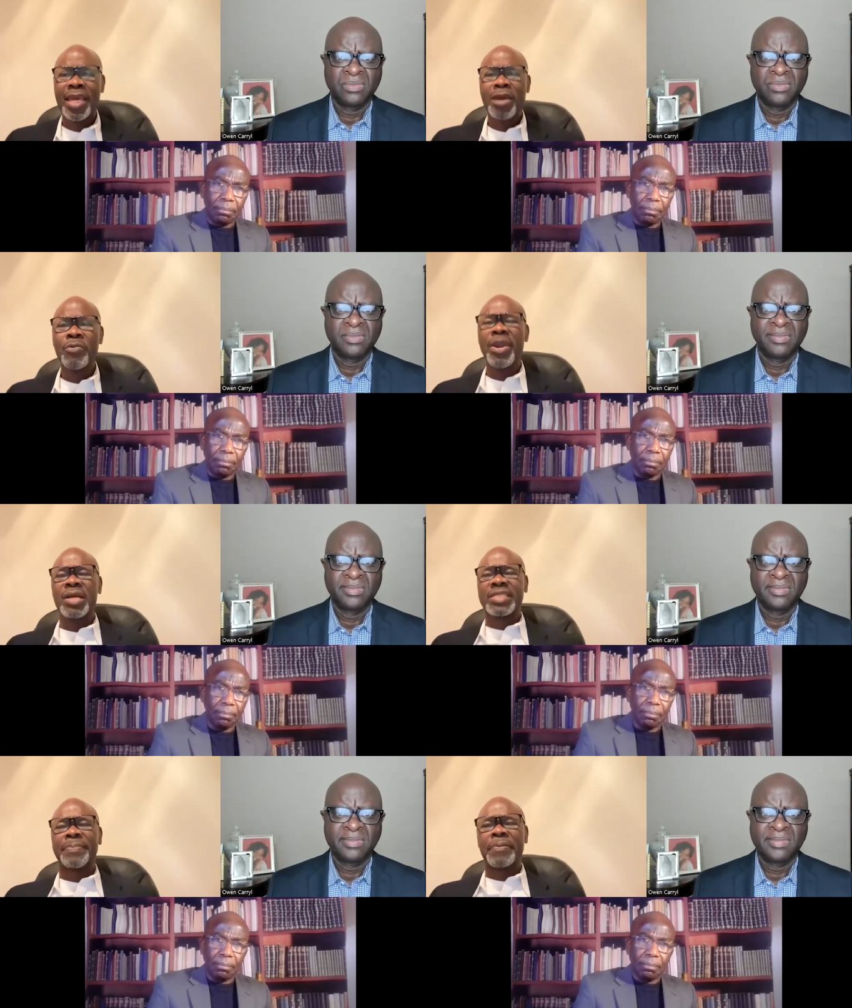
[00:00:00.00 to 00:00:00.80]
Speaker 1: We are
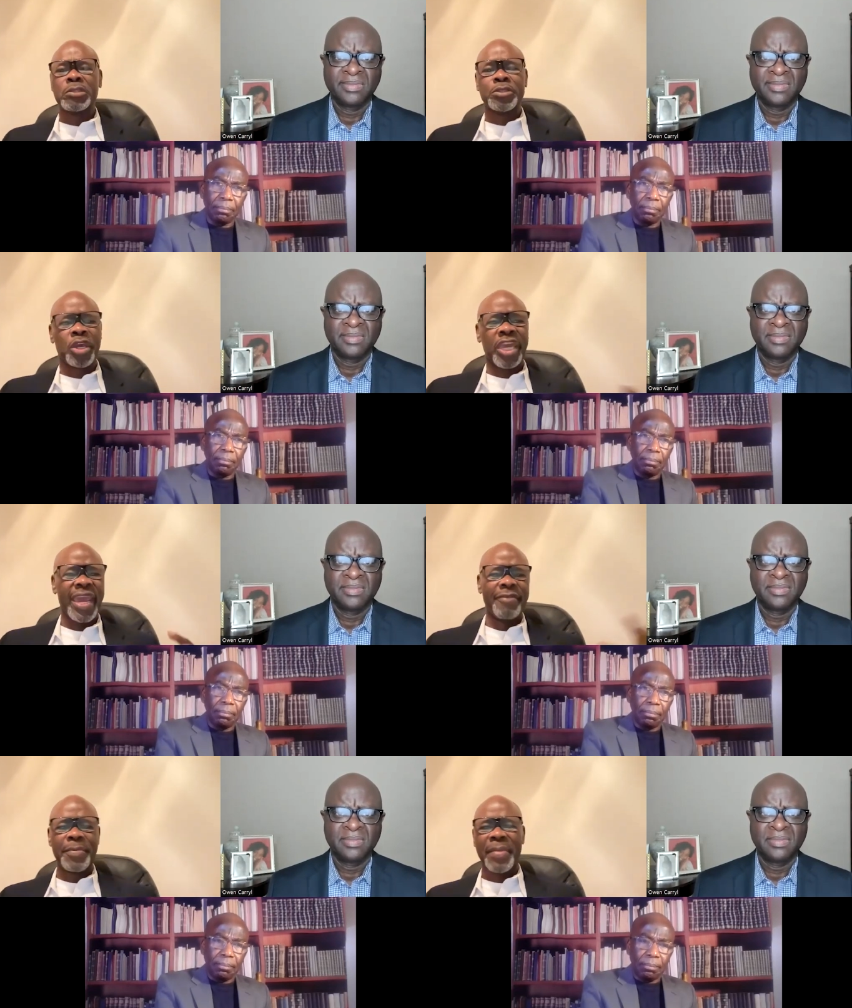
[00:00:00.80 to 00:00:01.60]
supposed to
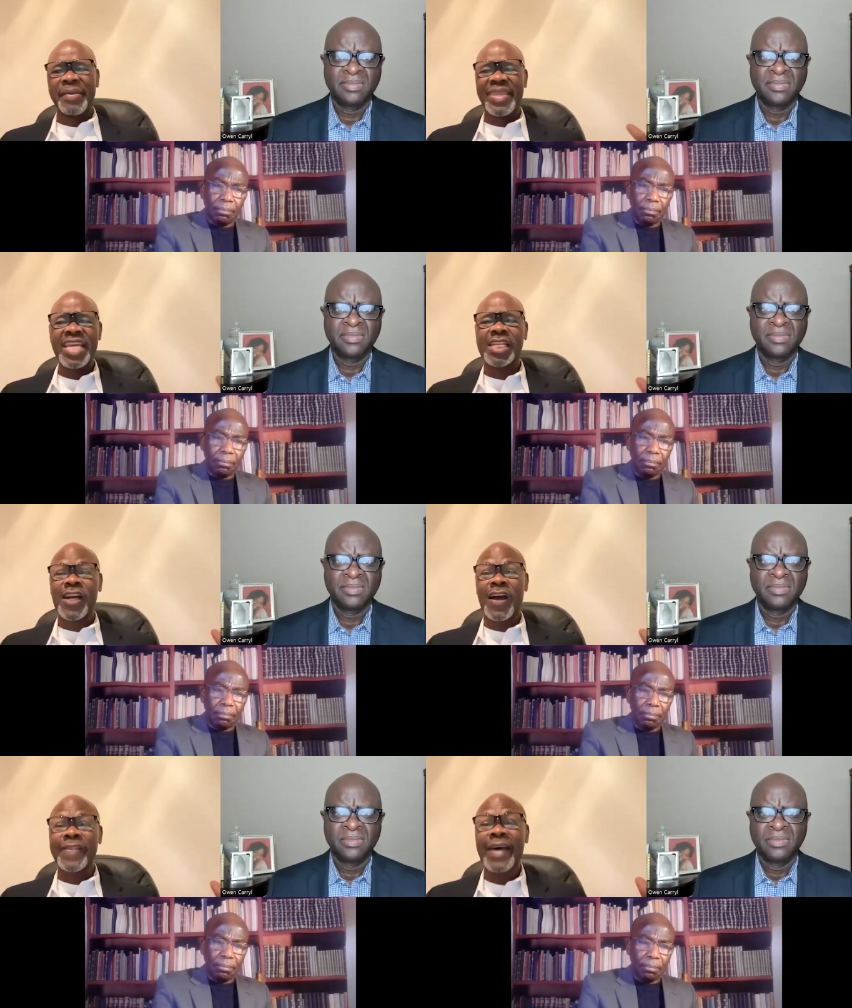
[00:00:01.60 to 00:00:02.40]
care about each
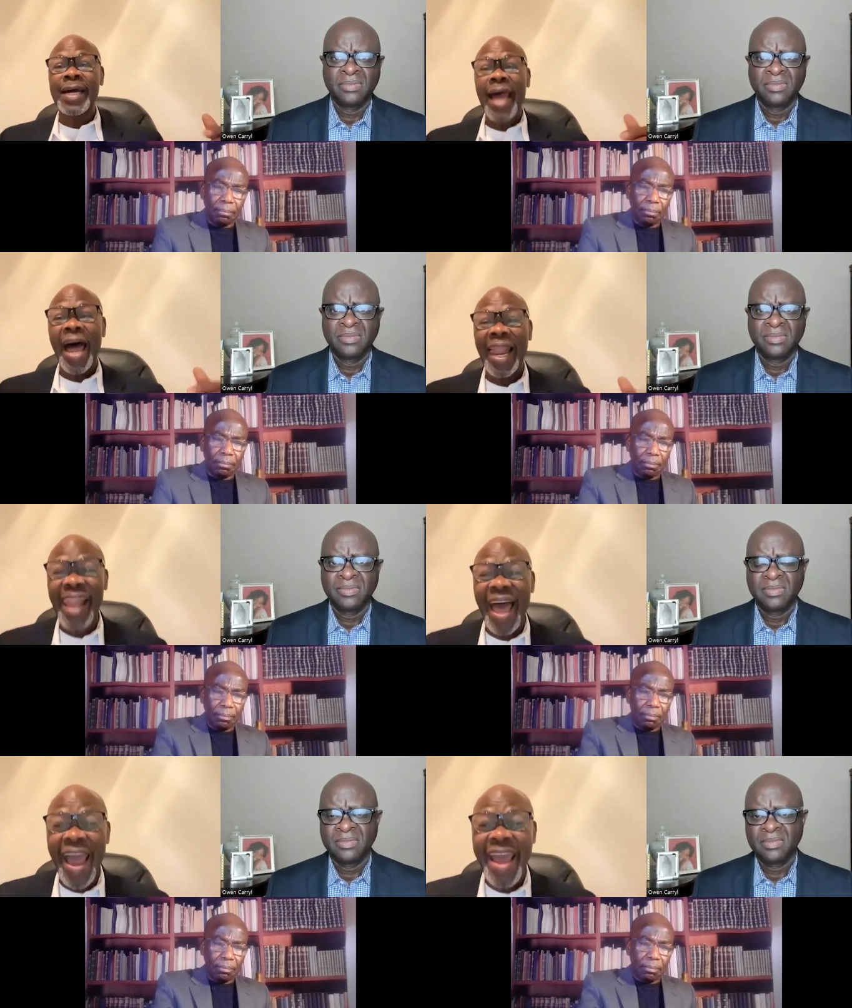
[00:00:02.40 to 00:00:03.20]
other
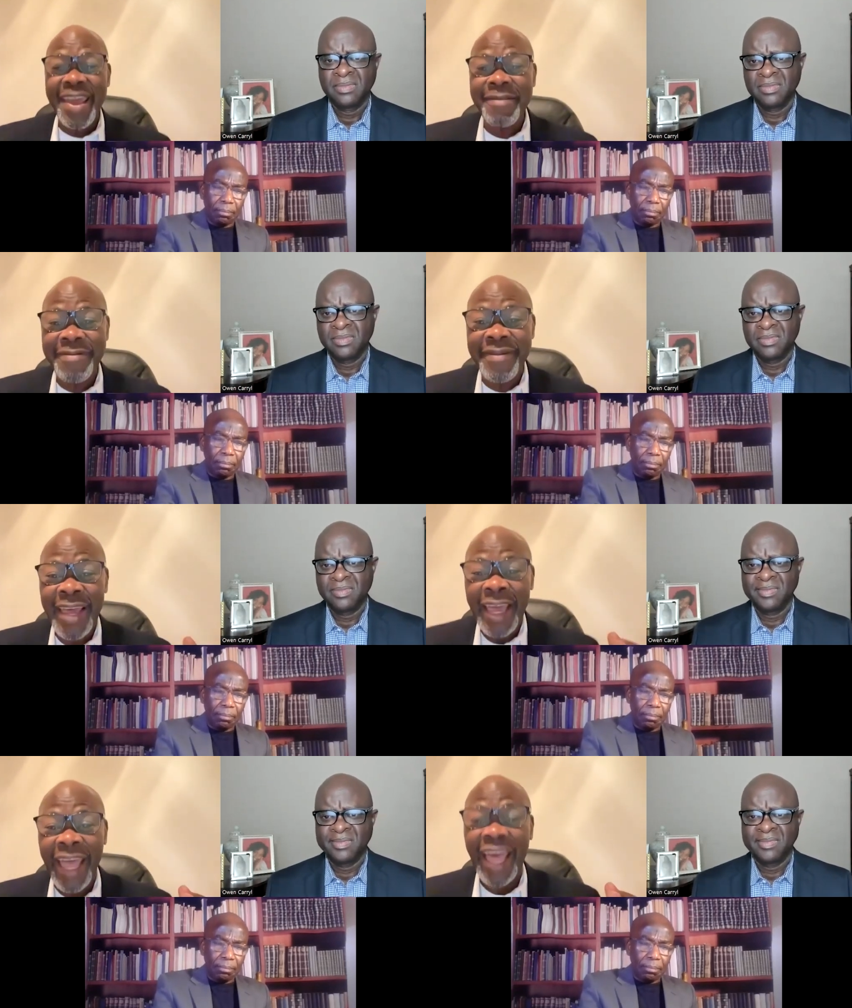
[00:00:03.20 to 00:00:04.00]
alive
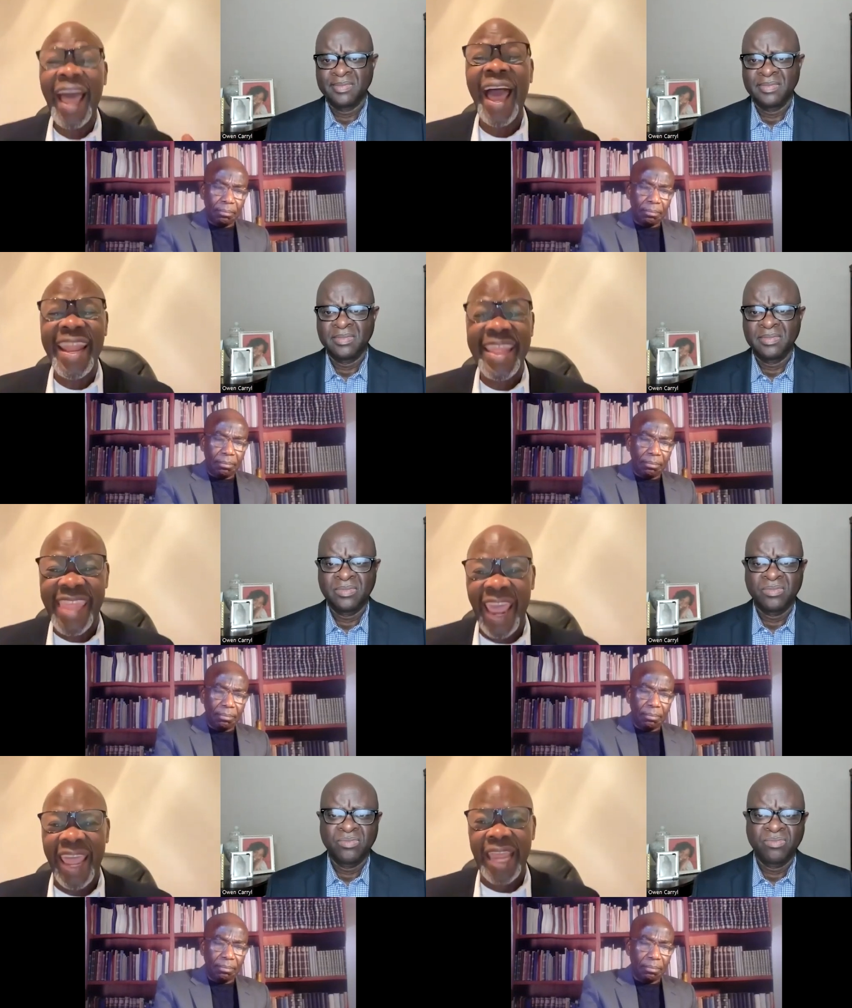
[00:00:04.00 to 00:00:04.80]
Speaker 2: and
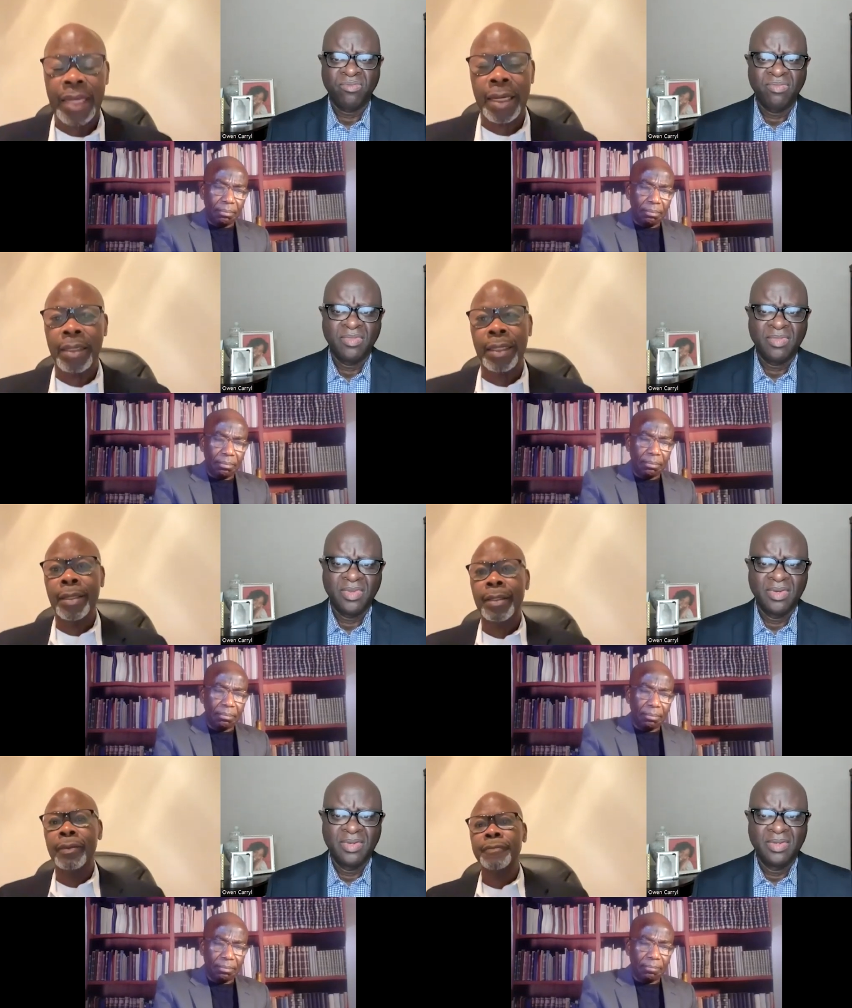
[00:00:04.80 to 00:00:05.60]
dead.
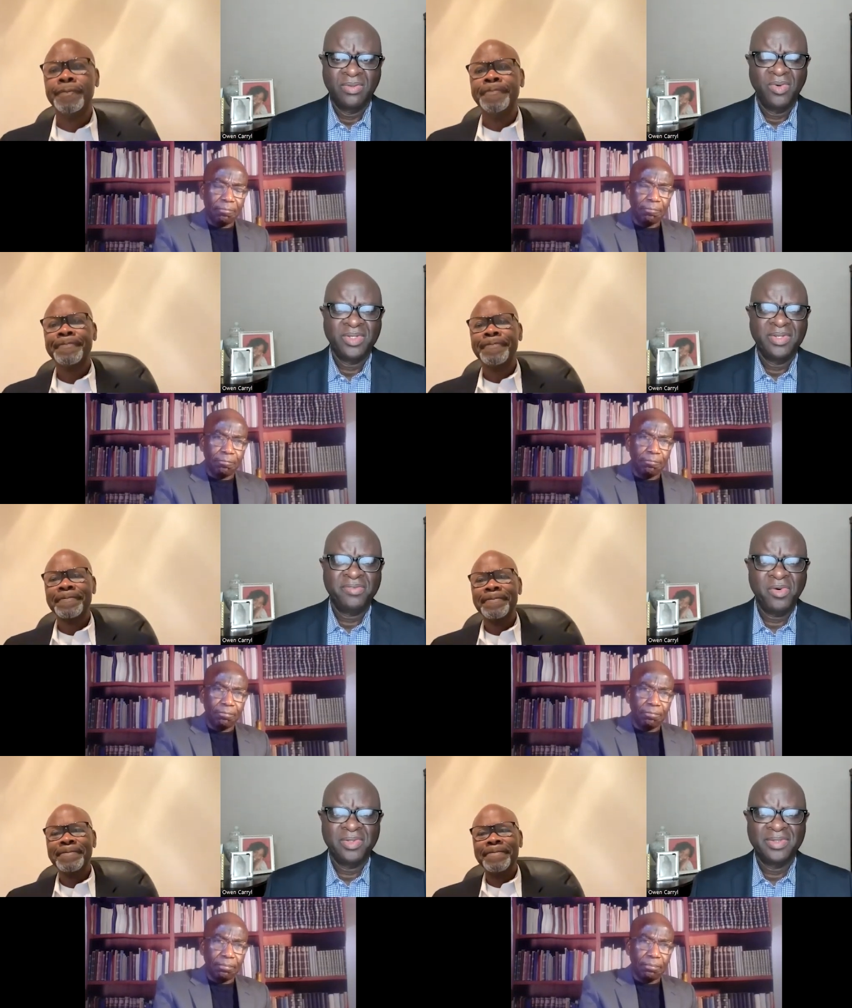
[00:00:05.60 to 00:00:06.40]

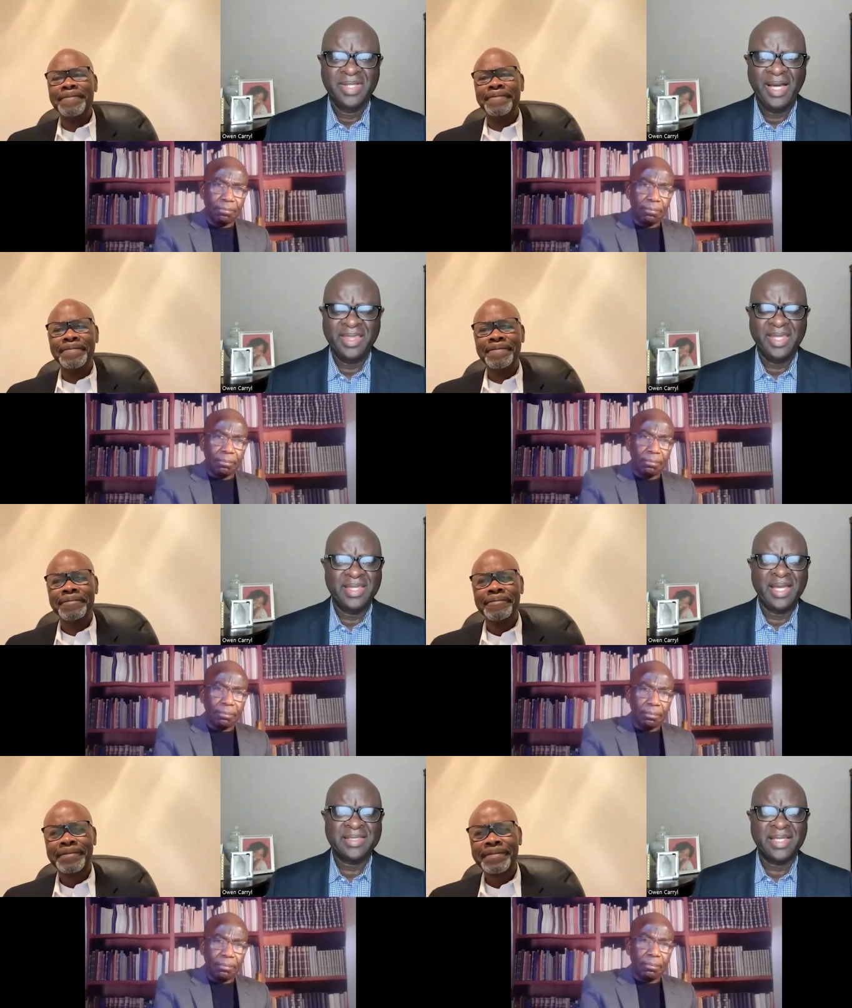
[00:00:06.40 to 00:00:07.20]
Wonderful. I
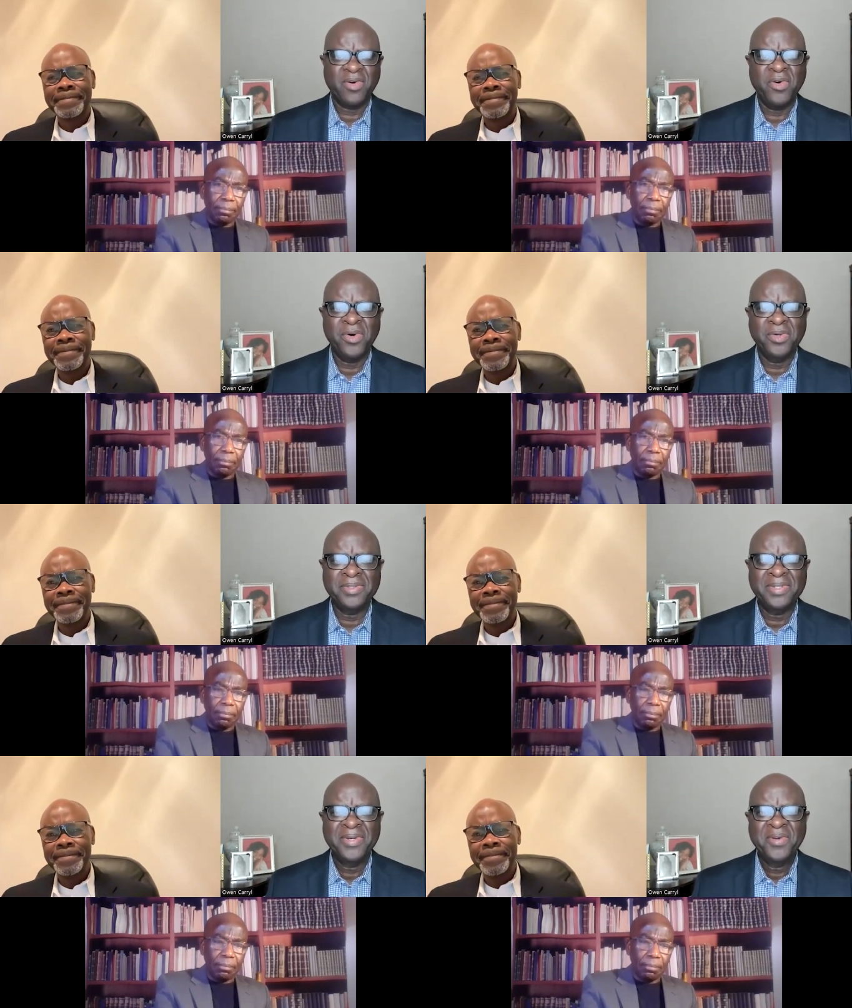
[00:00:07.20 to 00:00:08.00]
think that's a
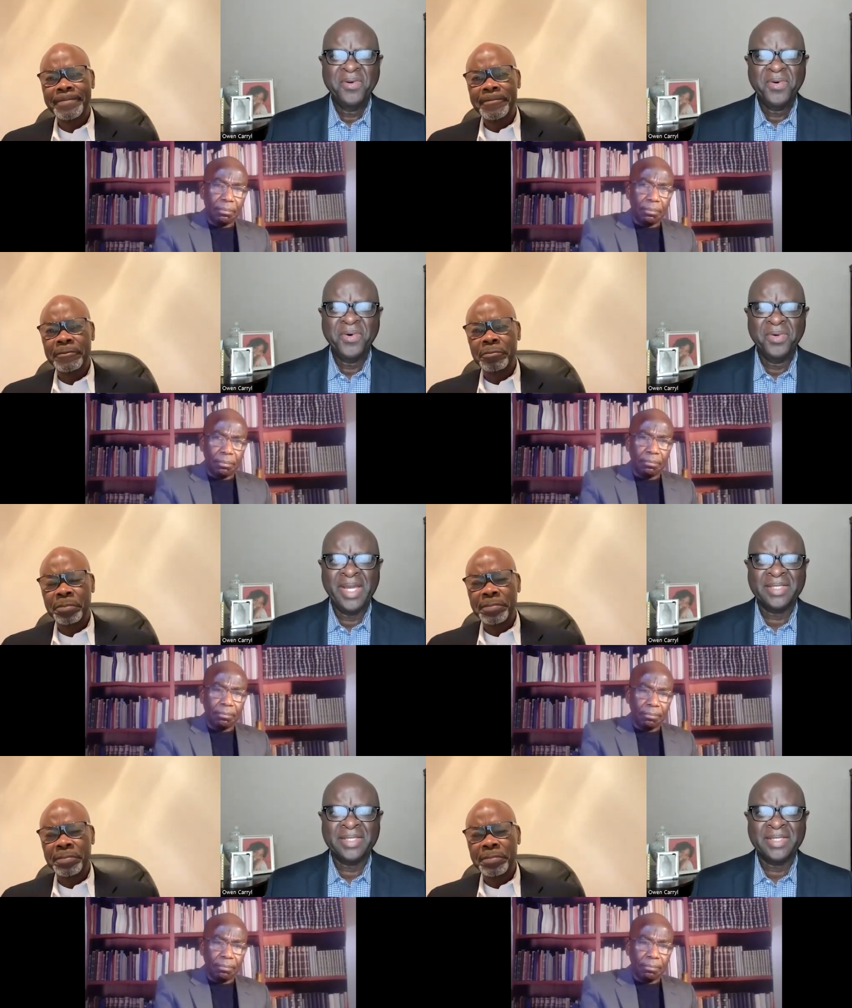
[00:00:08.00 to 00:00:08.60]
good, good